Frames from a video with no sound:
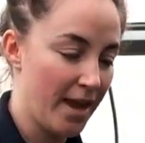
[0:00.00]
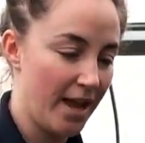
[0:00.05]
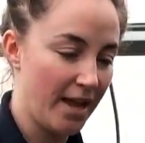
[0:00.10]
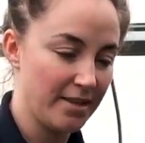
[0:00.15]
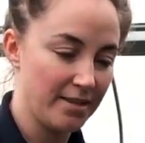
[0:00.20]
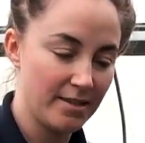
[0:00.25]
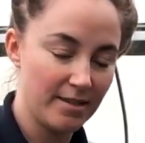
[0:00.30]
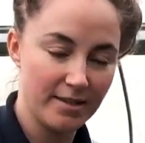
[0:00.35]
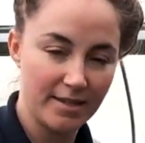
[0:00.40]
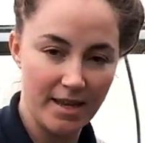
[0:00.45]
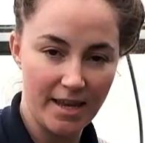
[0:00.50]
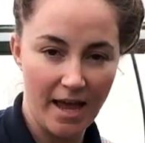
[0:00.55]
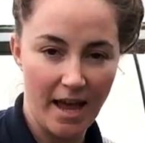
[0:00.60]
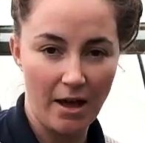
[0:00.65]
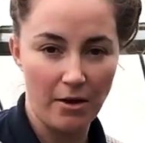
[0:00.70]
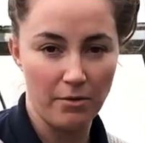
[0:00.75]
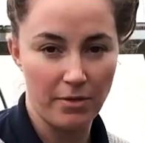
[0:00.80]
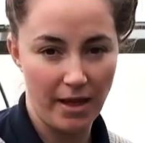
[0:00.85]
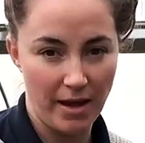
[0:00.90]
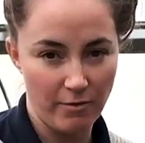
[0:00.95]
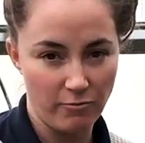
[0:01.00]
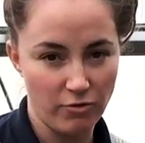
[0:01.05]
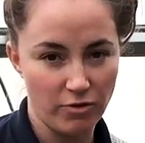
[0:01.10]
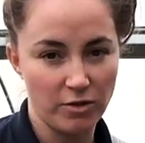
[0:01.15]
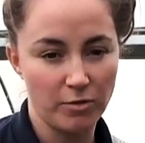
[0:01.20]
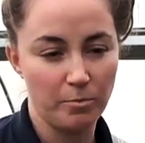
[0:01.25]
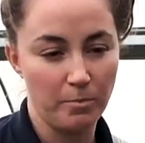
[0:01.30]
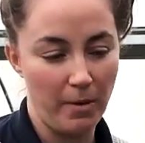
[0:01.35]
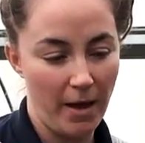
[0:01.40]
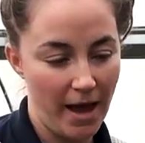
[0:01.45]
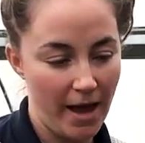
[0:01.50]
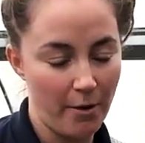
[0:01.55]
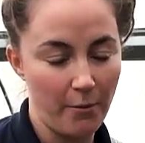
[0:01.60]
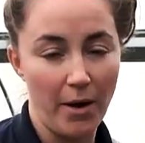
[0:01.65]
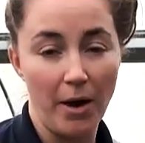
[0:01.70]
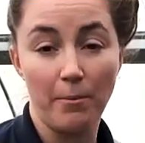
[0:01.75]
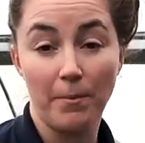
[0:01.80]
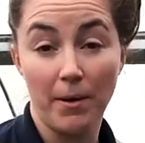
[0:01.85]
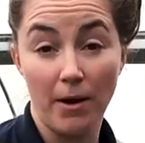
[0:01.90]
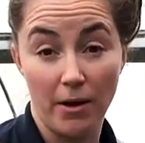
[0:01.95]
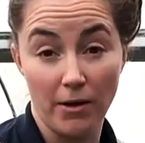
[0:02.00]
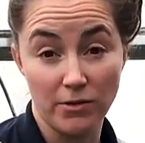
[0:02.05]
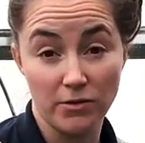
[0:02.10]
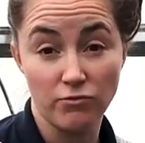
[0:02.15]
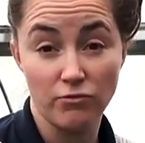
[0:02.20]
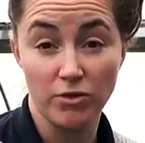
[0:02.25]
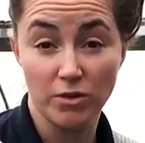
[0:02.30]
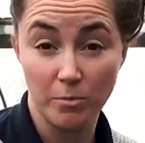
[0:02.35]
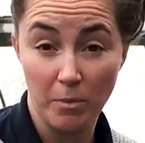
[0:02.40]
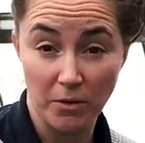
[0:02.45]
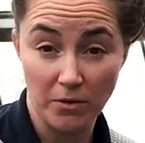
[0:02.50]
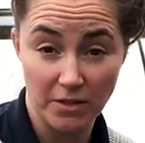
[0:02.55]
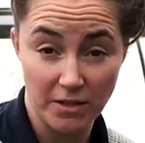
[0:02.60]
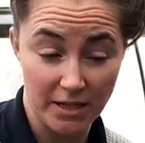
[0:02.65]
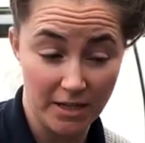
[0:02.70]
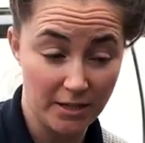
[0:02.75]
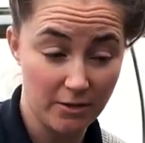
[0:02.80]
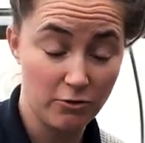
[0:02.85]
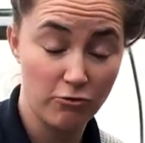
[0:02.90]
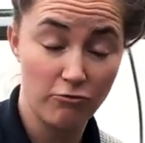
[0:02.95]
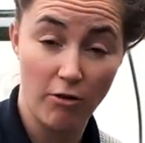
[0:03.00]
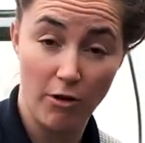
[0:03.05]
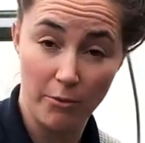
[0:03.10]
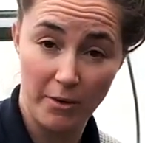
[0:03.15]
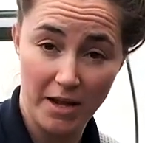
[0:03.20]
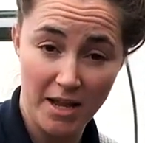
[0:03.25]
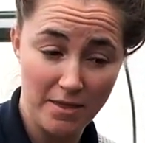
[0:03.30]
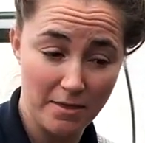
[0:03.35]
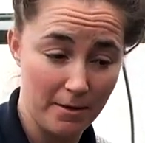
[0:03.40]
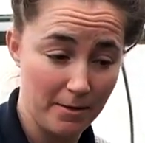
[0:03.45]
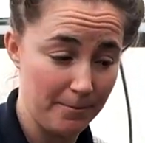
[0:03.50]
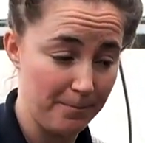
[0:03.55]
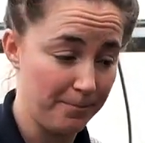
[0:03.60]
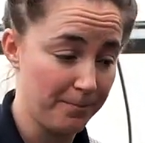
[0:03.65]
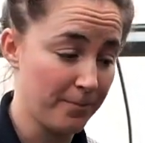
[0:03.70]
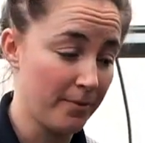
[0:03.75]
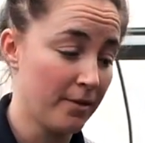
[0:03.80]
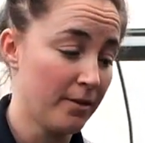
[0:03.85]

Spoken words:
and to see how our plants responded growing in them.